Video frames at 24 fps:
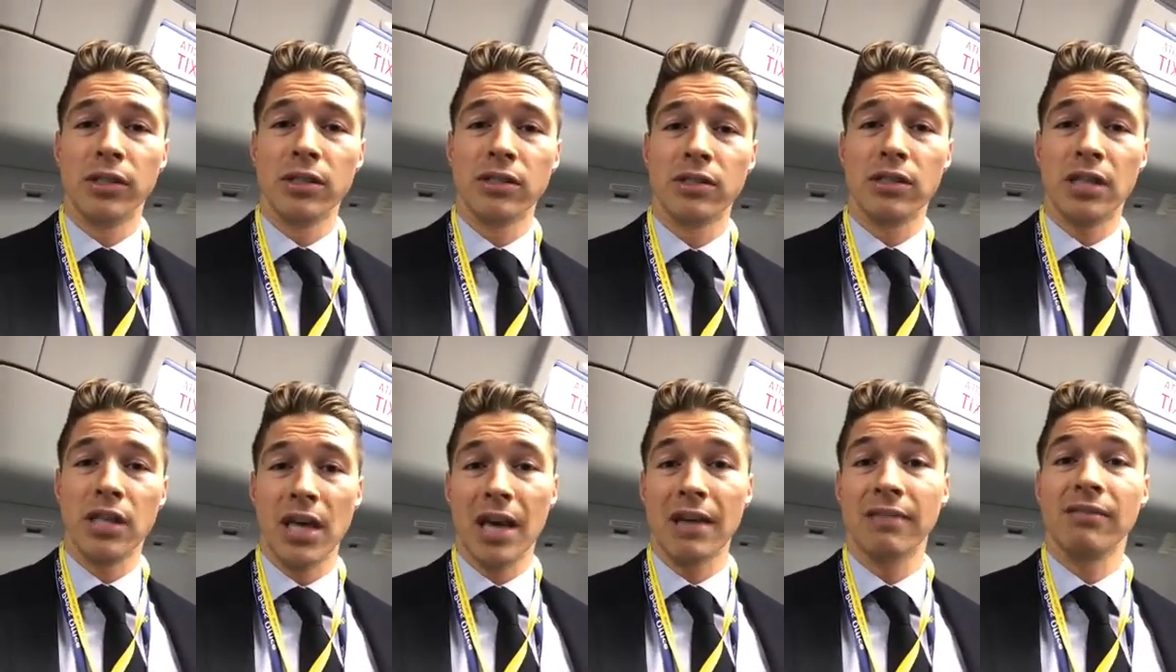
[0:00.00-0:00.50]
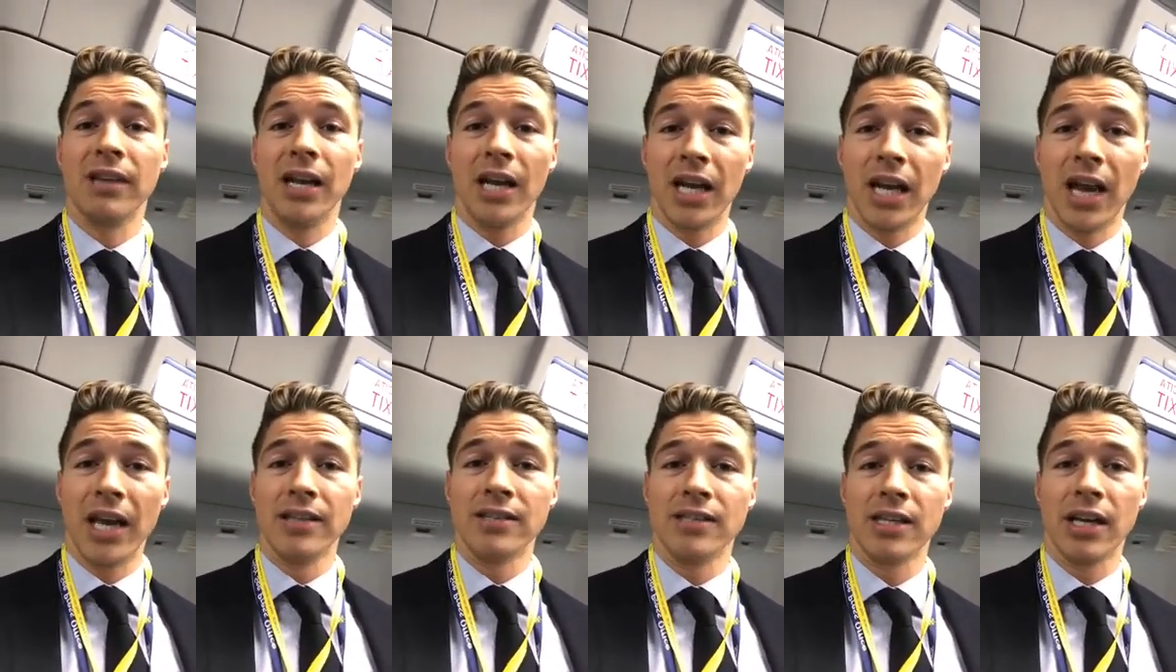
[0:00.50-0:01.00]
the ethnic
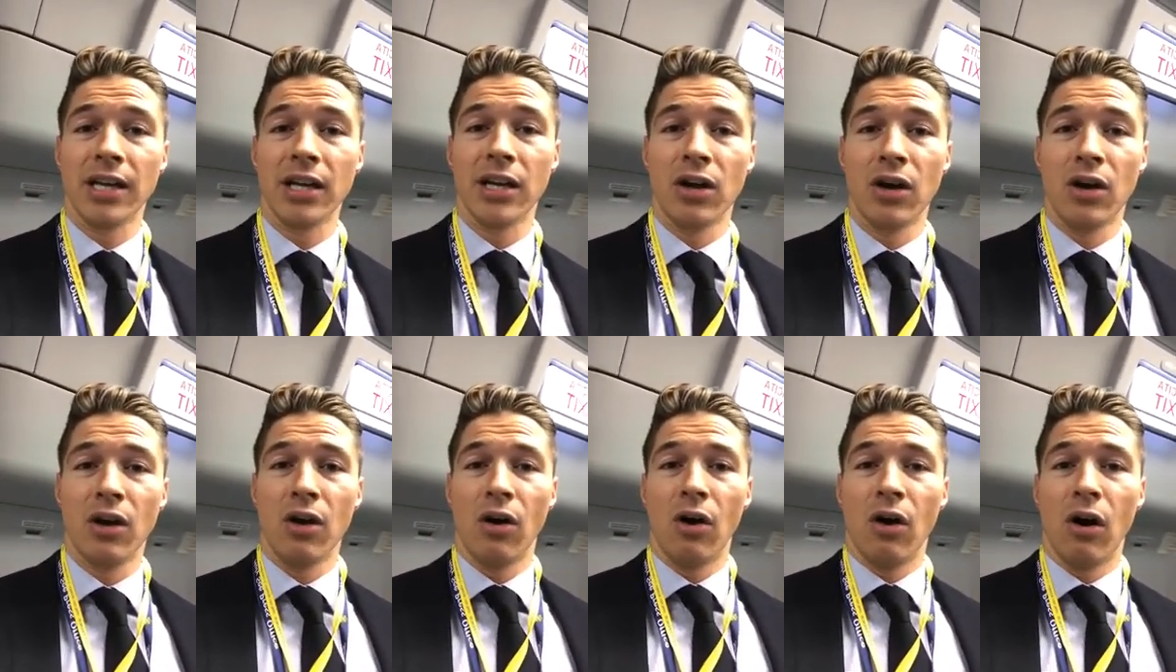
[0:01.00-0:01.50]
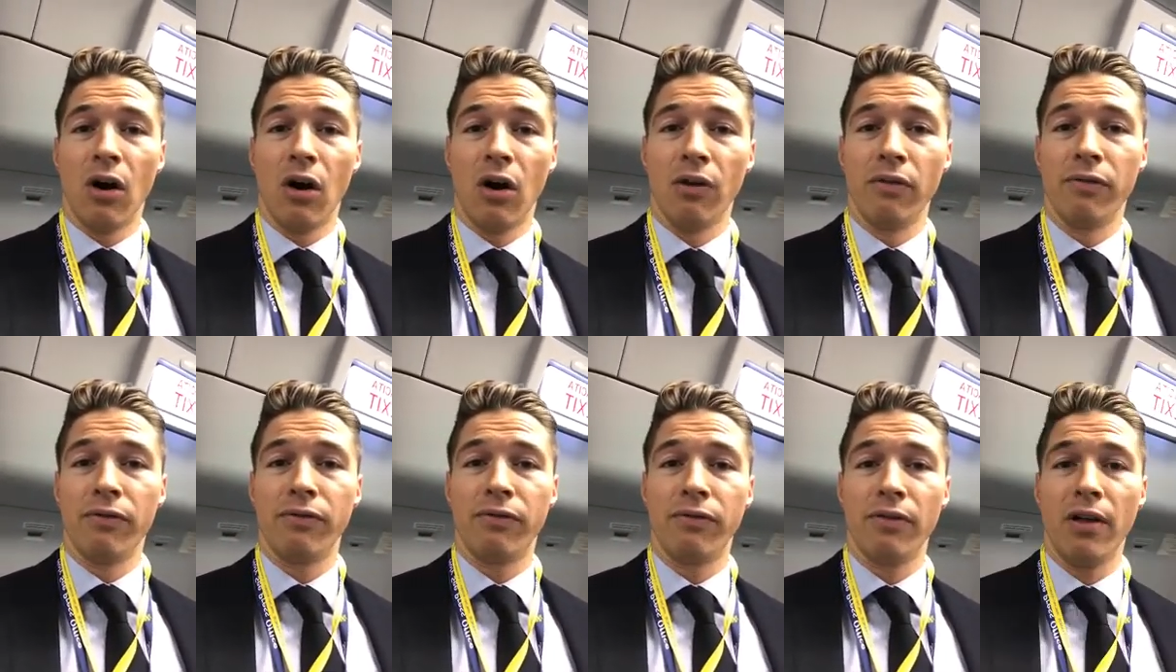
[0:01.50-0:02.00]
cleansing
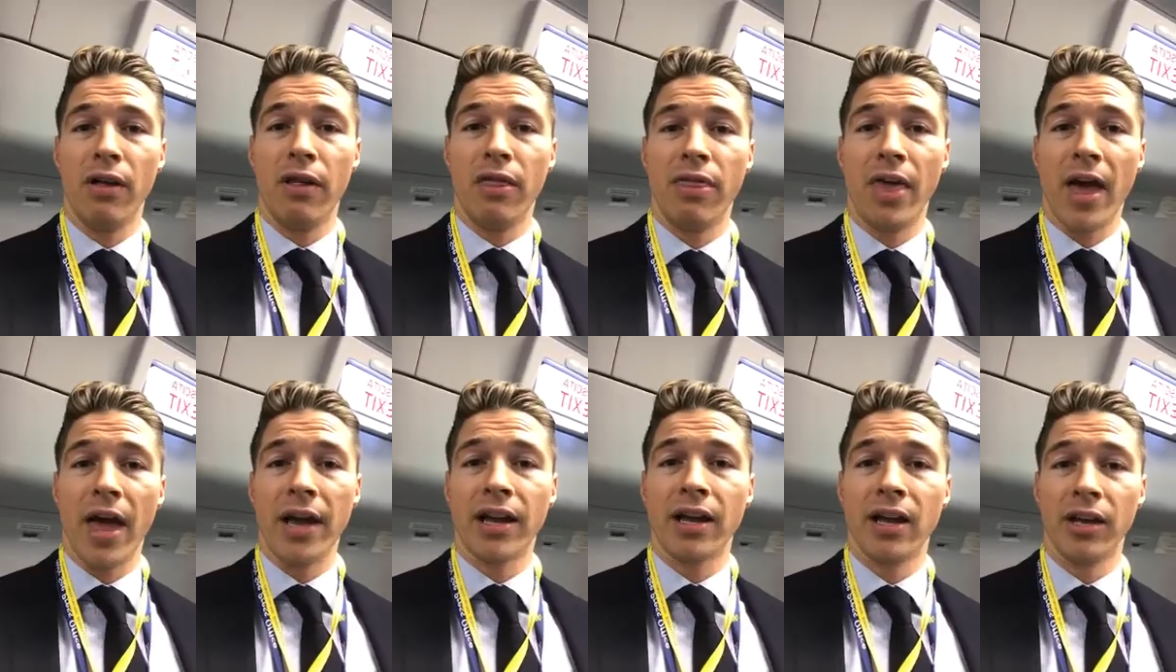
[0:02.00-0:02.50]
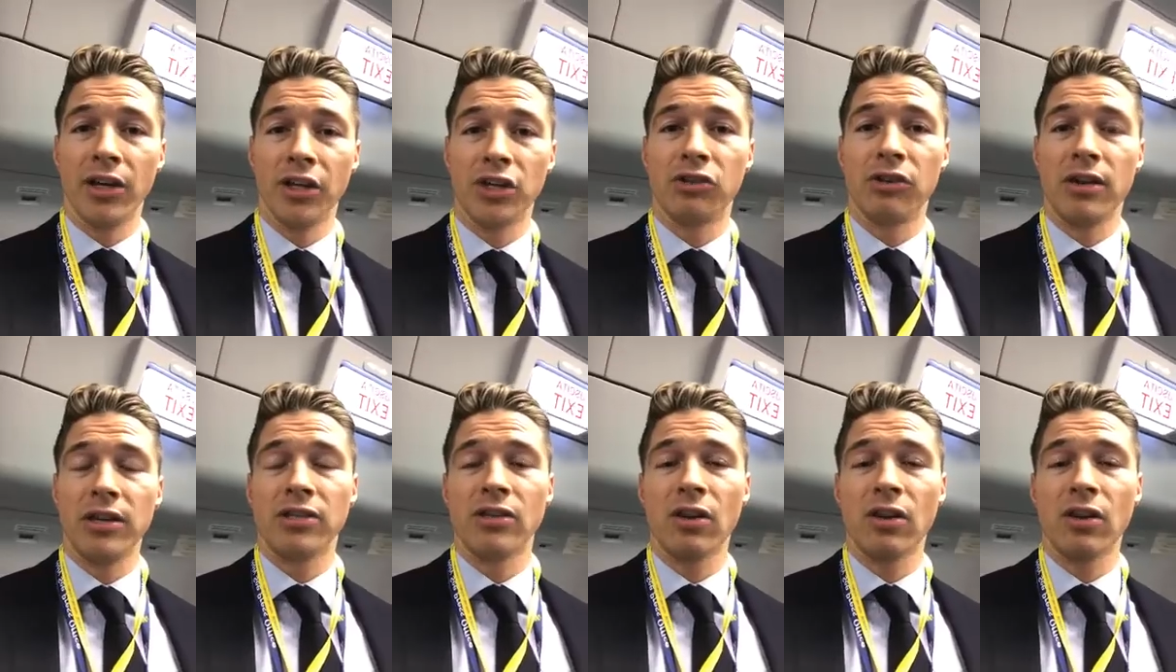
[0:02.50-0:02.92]
of their country.